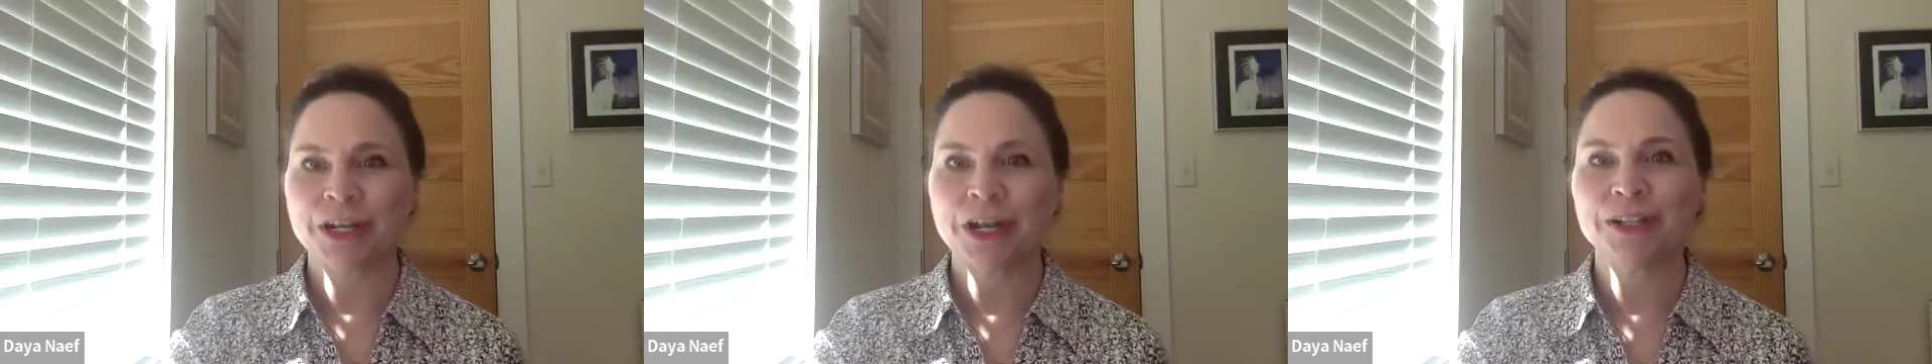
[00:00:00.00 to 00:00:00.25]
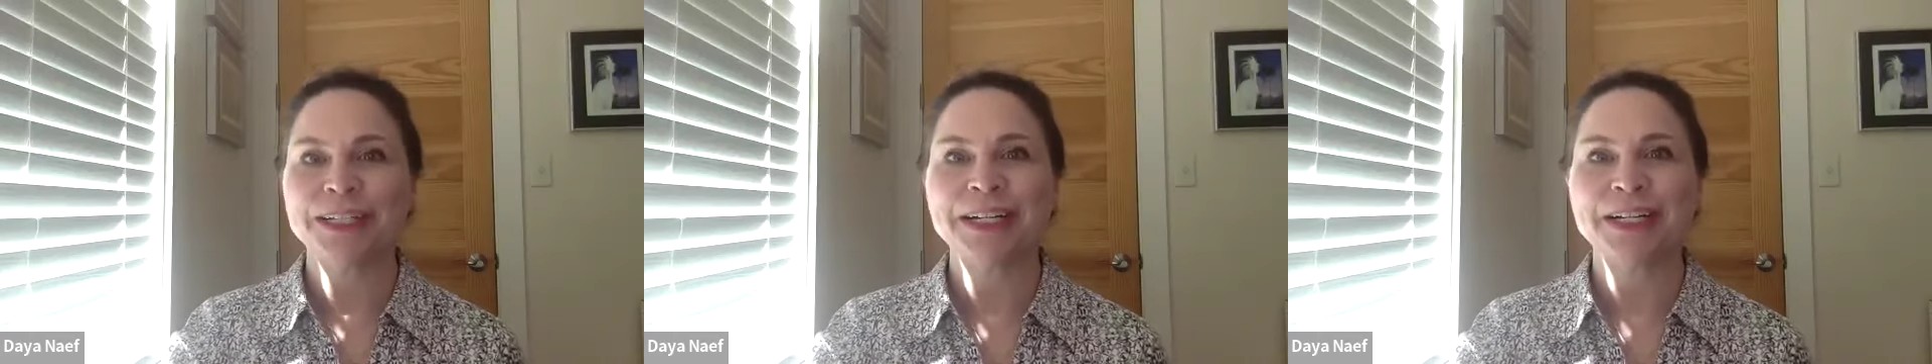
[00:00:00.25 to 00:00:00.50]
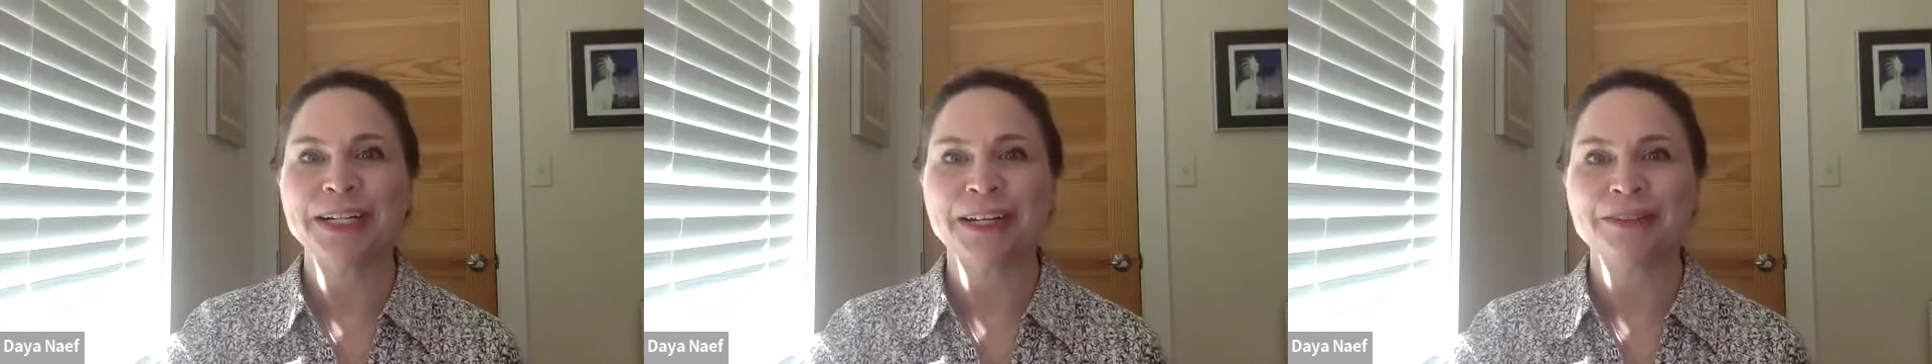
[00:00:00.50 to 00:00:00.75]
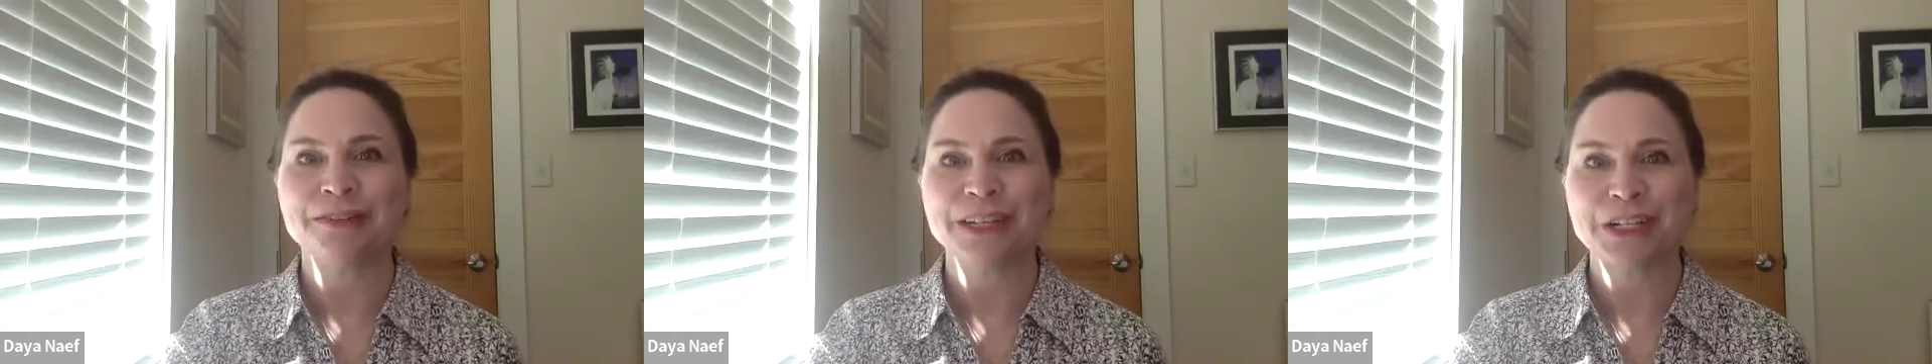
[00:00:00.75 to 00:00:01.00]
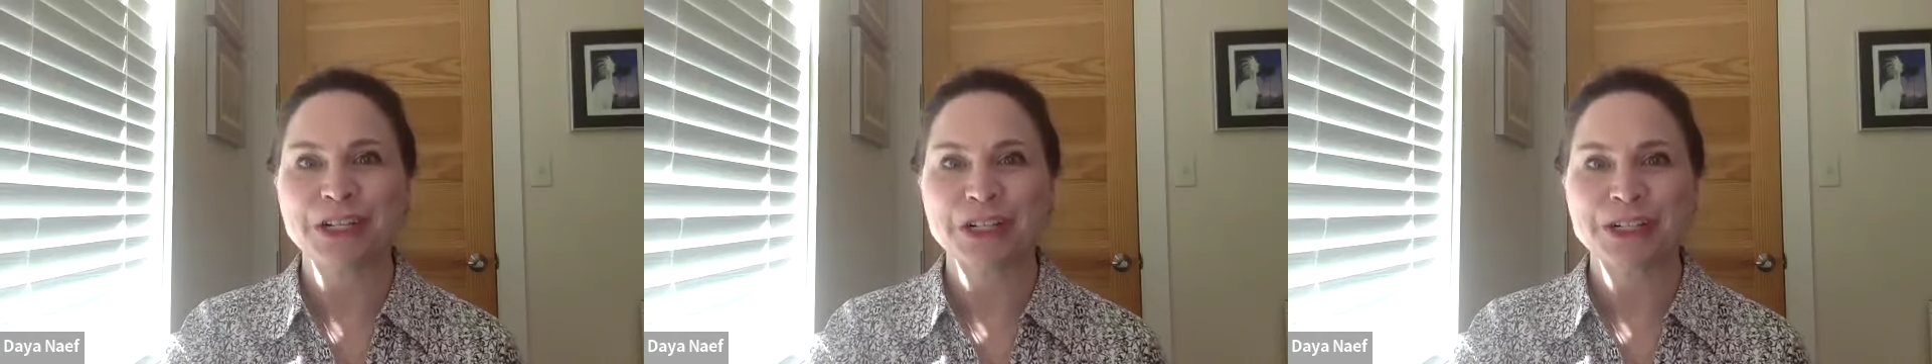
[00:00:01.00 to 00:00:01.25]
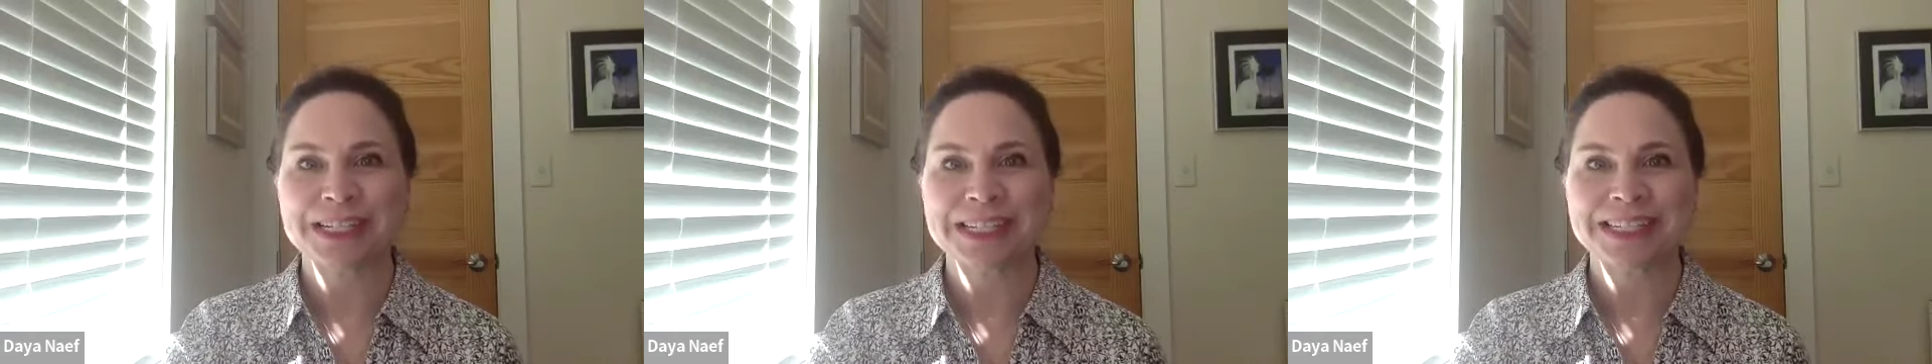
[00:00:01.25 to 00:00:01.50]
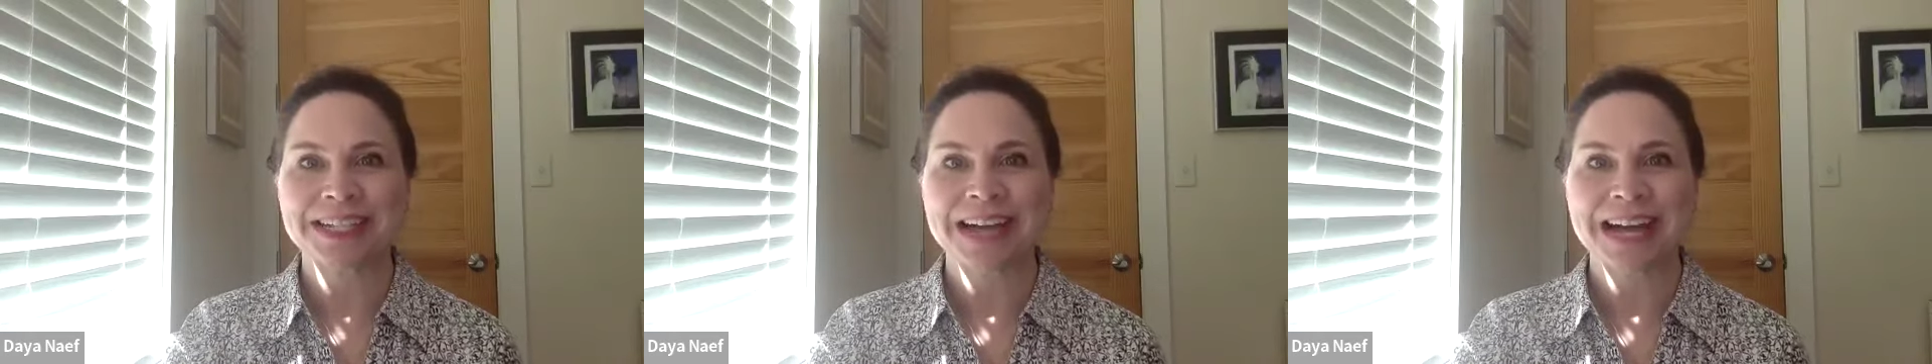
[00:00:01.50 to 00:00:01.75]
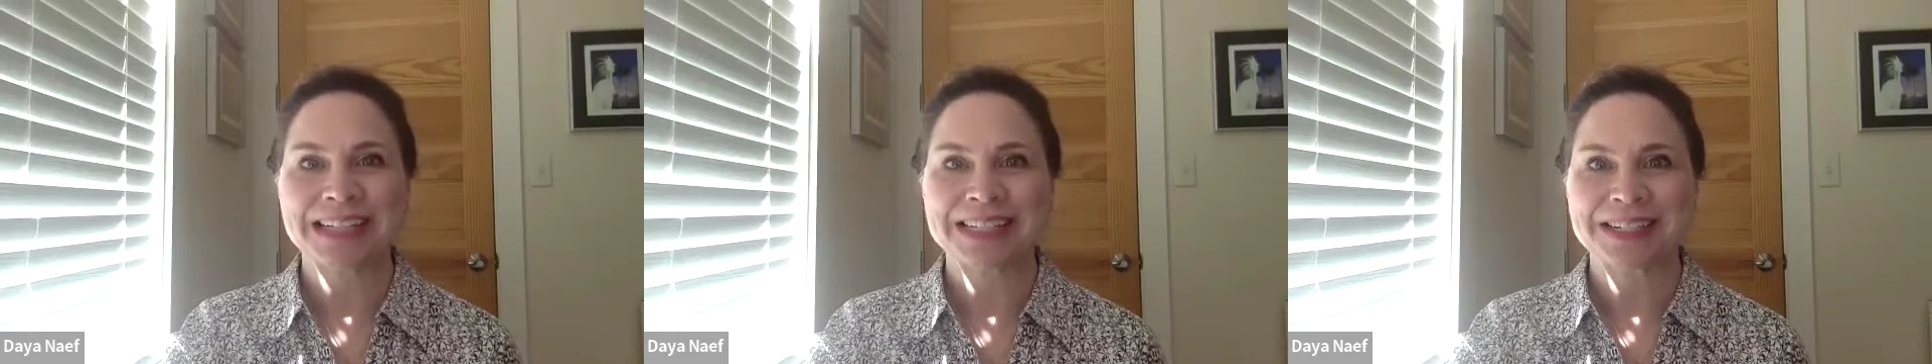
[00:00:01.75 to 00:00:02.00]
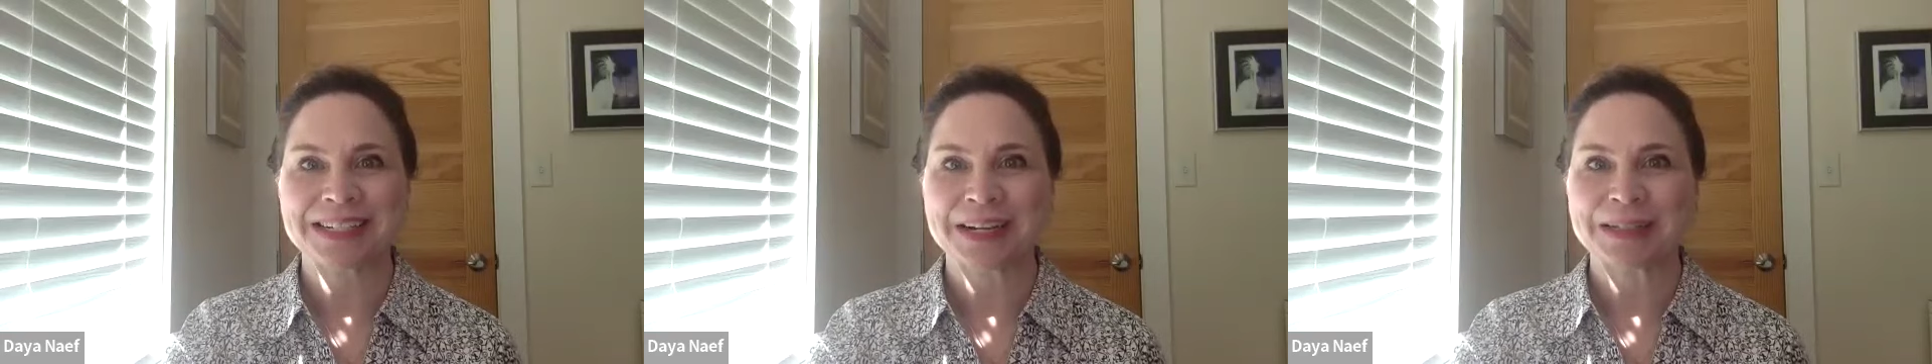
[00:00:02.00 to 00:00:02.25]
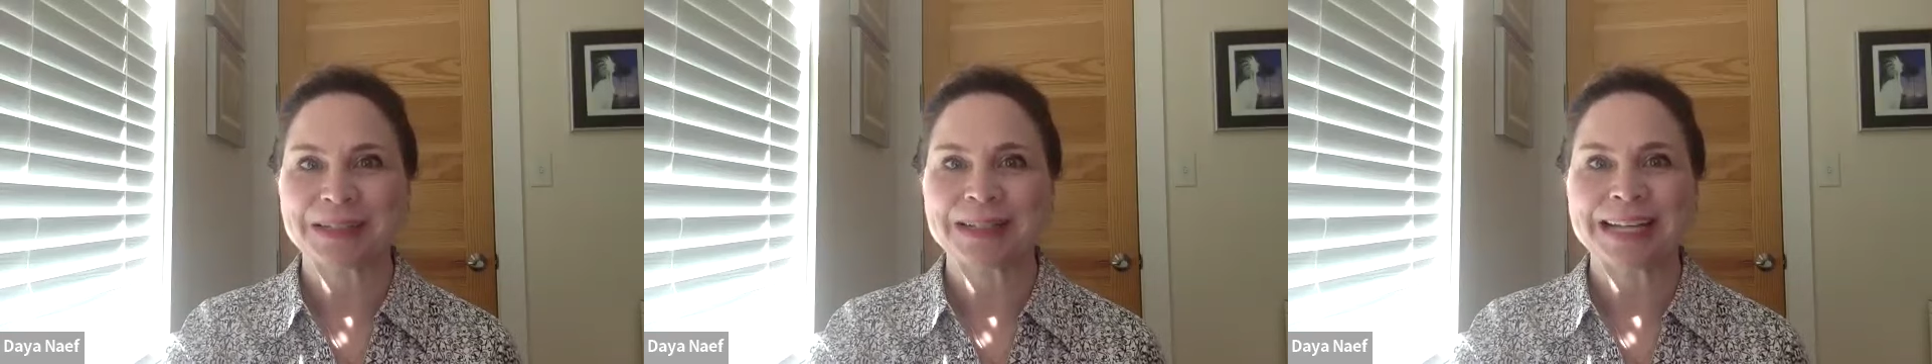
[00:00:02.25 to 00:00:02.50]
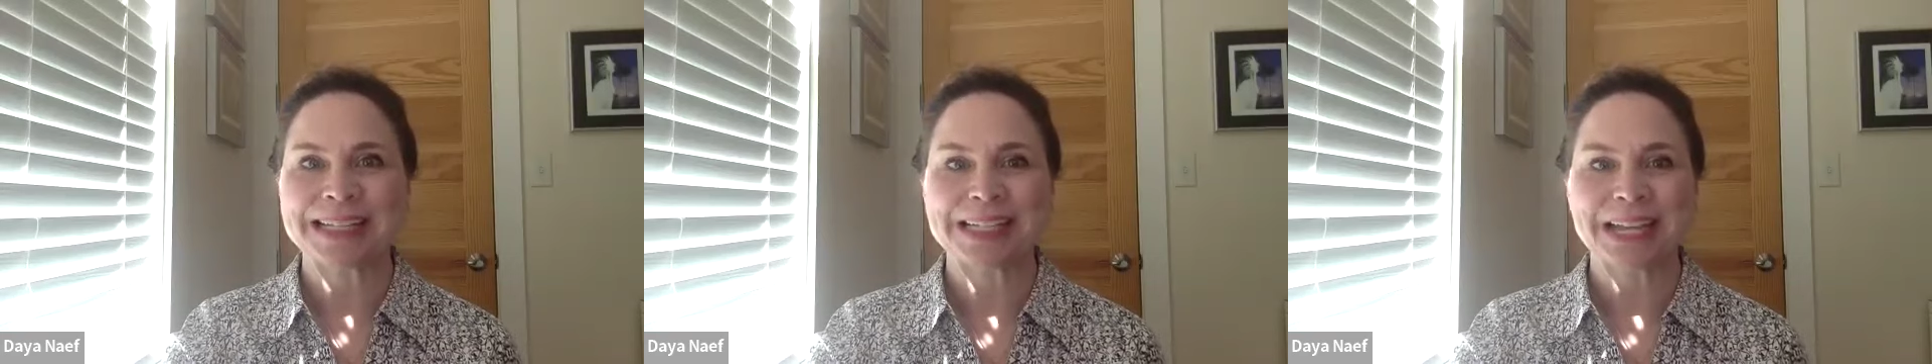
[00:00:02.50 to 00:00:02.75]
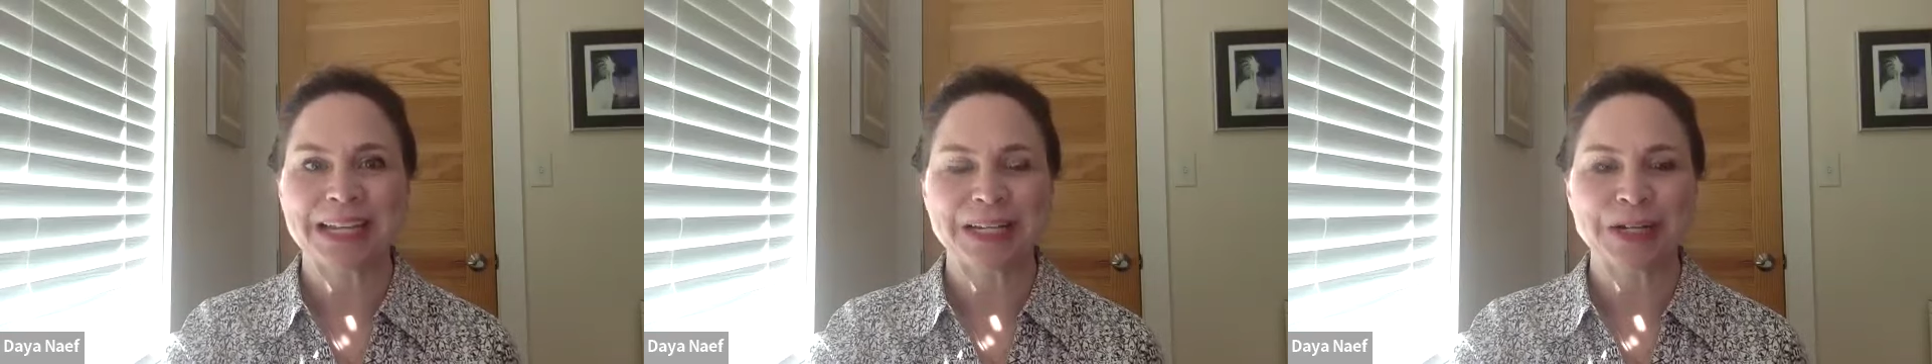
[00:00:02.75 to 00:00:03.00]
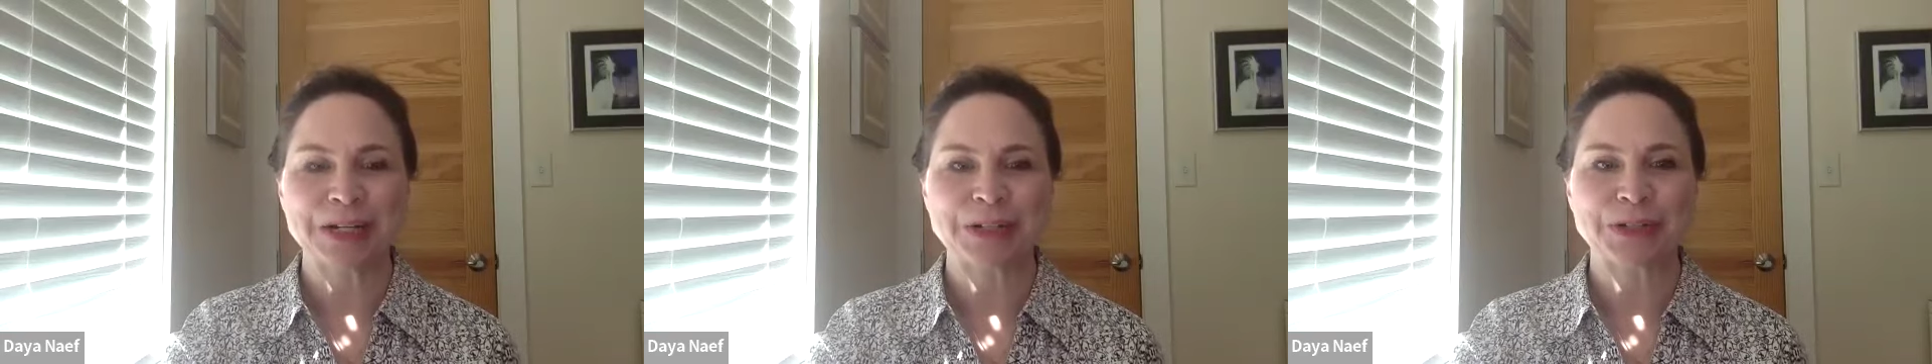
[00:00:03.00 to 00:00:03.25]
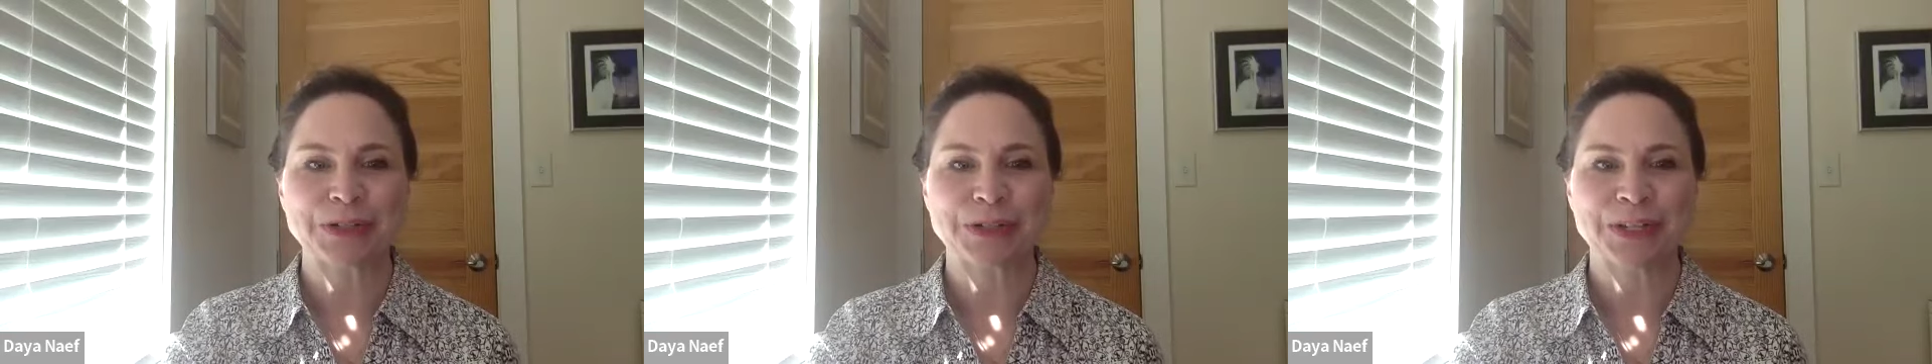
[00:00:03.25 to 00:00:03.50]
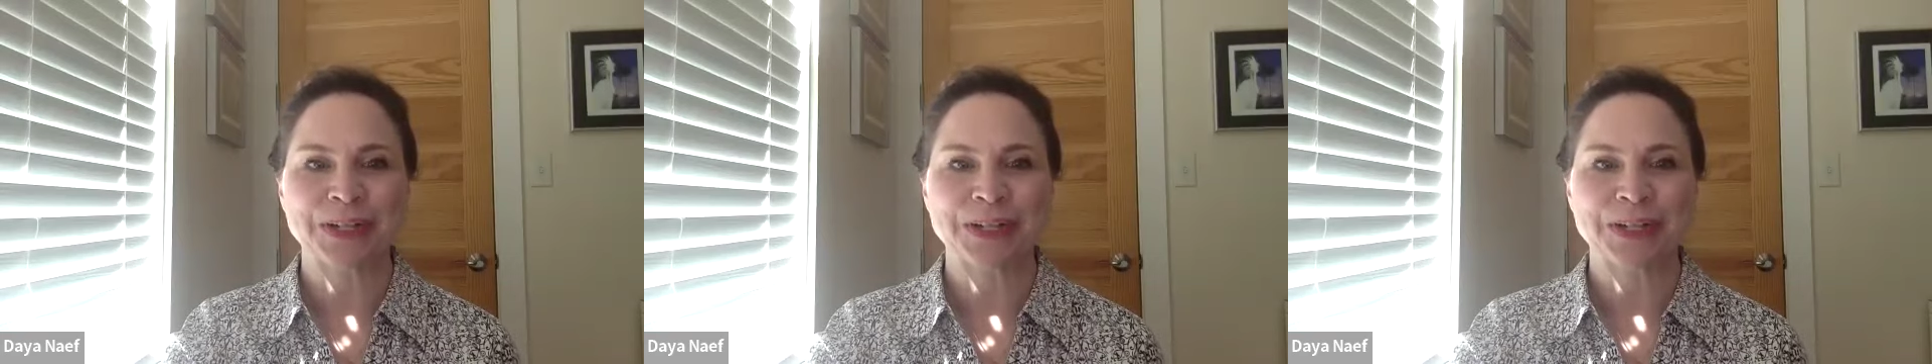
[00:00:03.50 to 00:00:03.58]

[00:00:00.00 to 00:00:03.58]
culinary adventures in the last uh, last ten years or so.